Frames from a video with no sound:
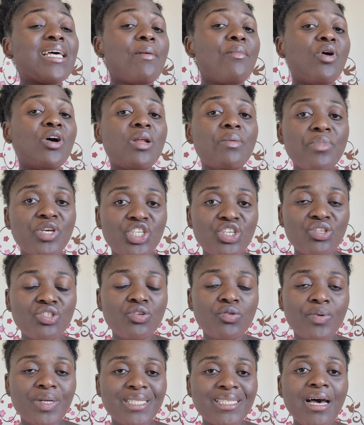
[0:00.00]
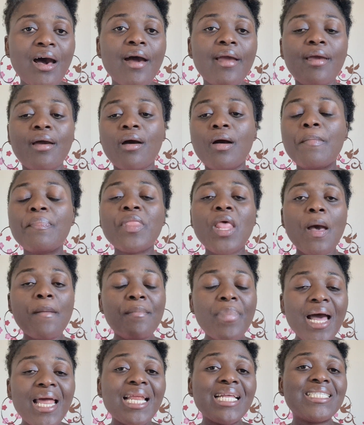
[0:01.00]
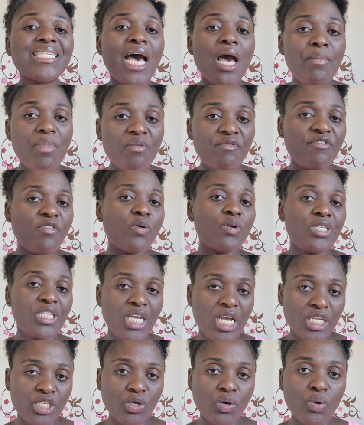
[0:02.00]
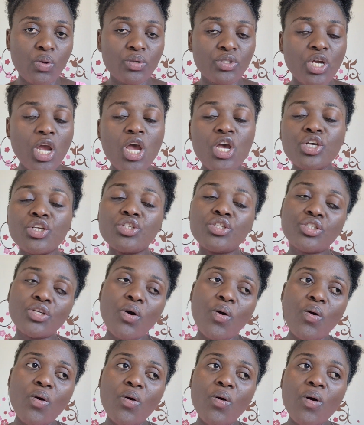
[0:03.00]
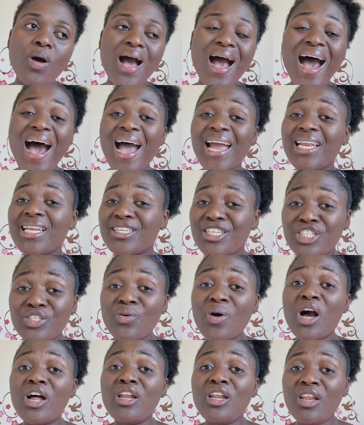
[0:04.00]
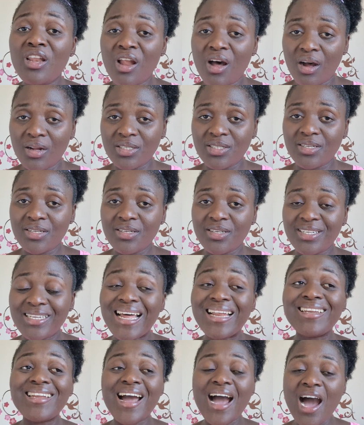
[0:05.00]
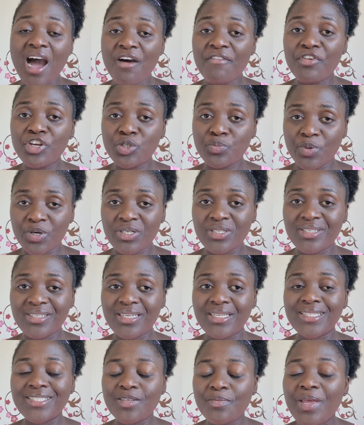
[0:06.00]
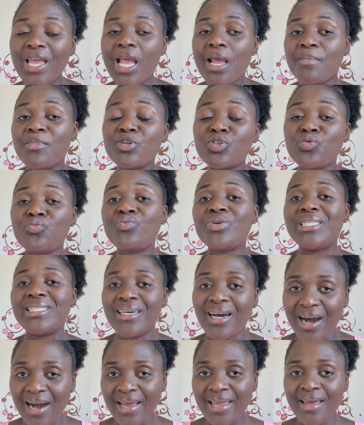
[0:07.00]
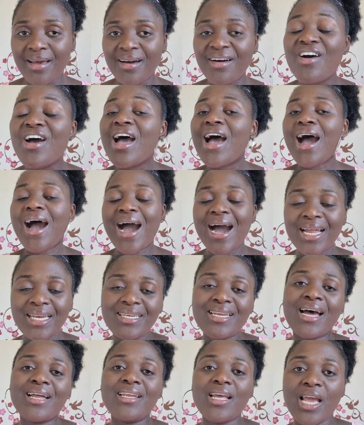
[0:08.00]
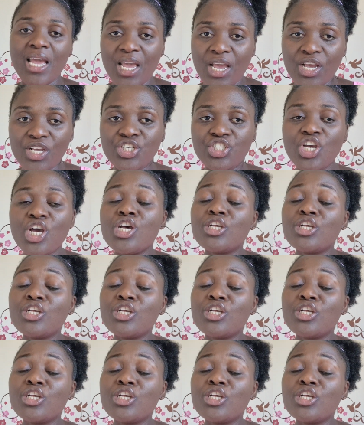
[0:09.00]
I'm on a mission to retire by the time I'm 40 years old. So I need to do a lot than the average person to be able to retire at that age.